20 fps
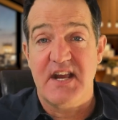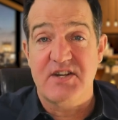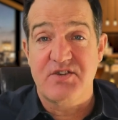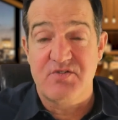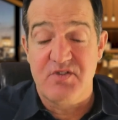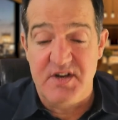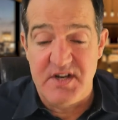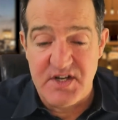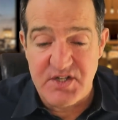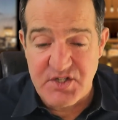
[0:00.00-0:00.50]

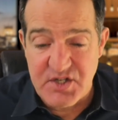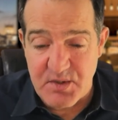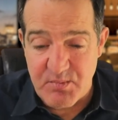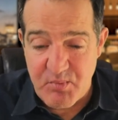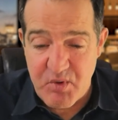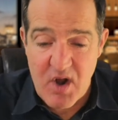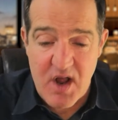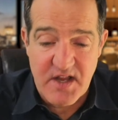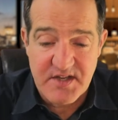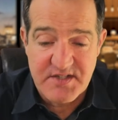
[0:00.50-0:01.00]

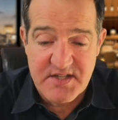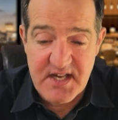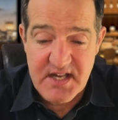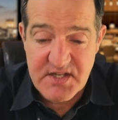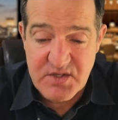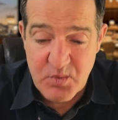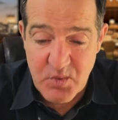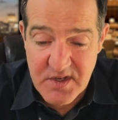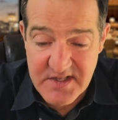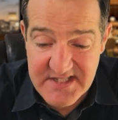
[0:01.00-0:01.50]
extradition
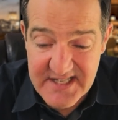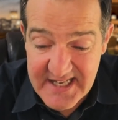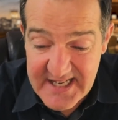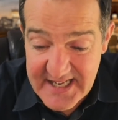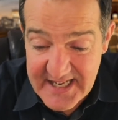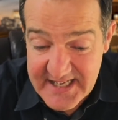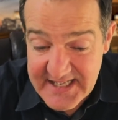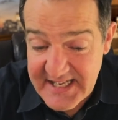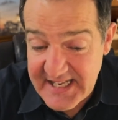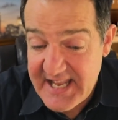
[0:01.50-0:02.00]
process was
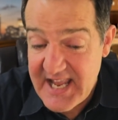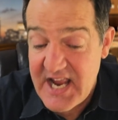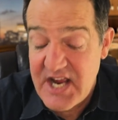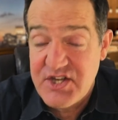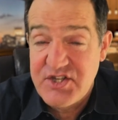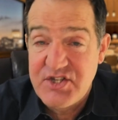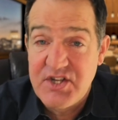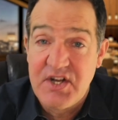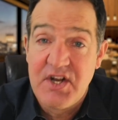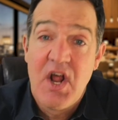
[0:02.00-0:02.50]
any
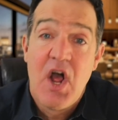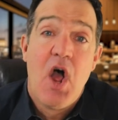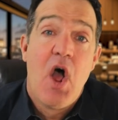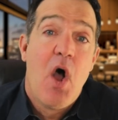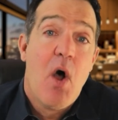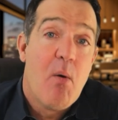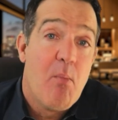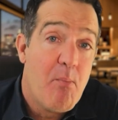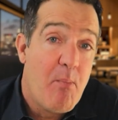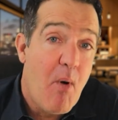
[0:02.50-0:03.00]
indication,
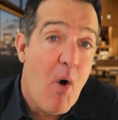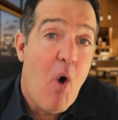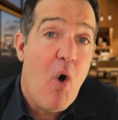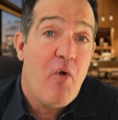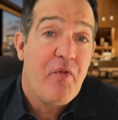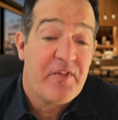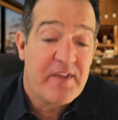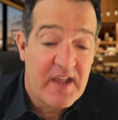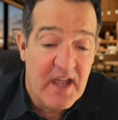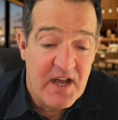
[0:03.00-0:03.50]

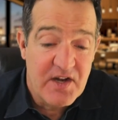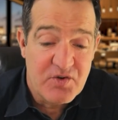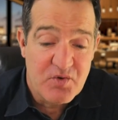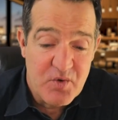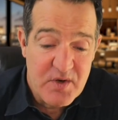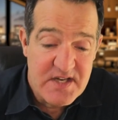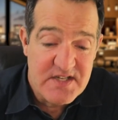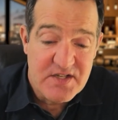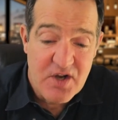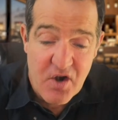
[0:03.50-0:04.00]
both
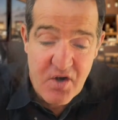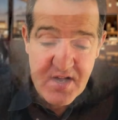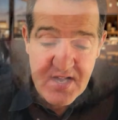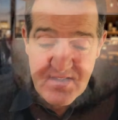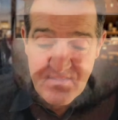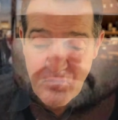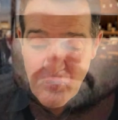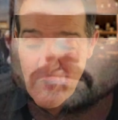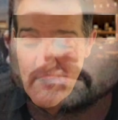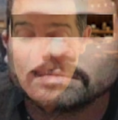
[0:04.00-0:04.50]
countries are
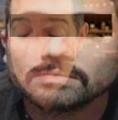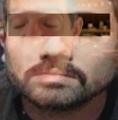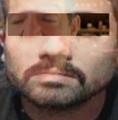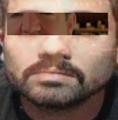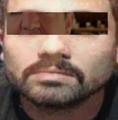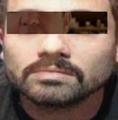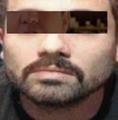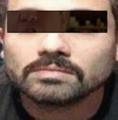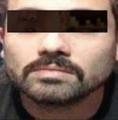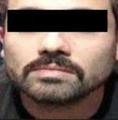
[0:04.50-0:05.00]
in for a
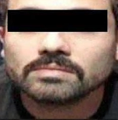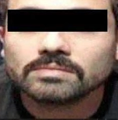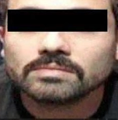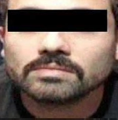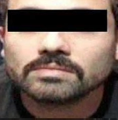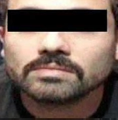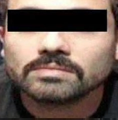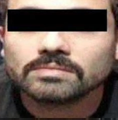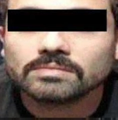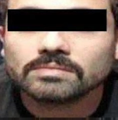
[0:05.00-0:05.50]

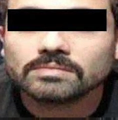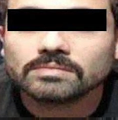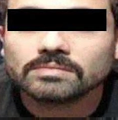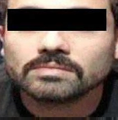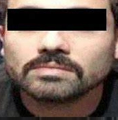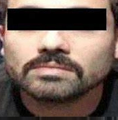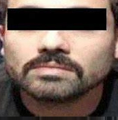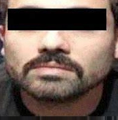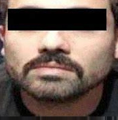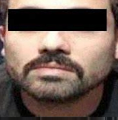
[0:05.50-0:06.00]
long
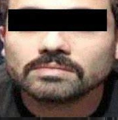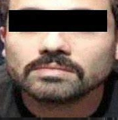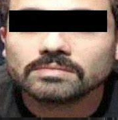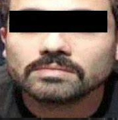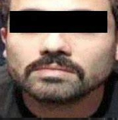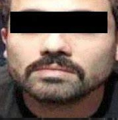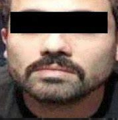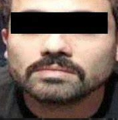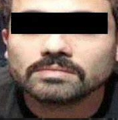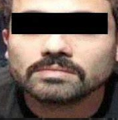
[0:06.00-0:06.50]
wait as
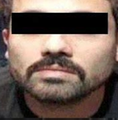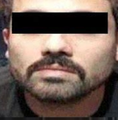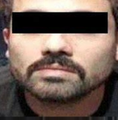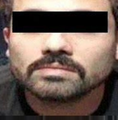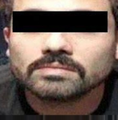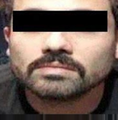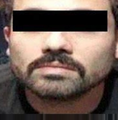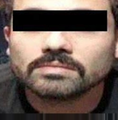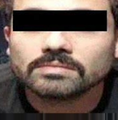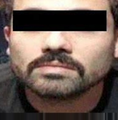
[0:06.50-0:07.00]
they seek to
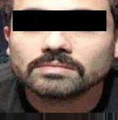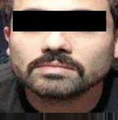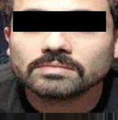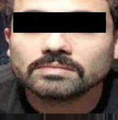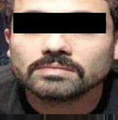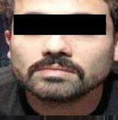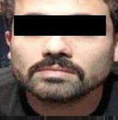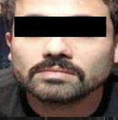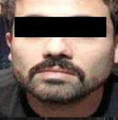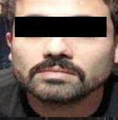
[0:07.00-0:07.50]
bring
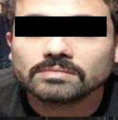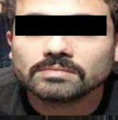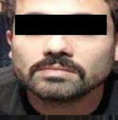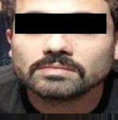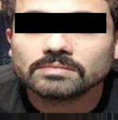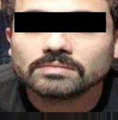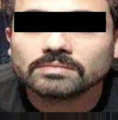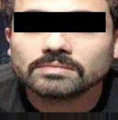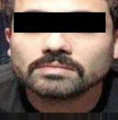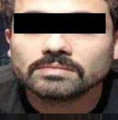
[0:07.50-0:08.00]
him to
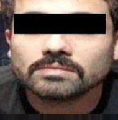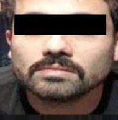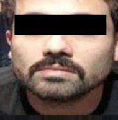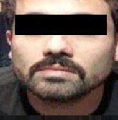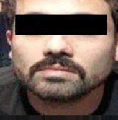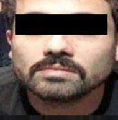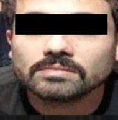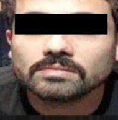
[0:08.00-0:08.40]
justice.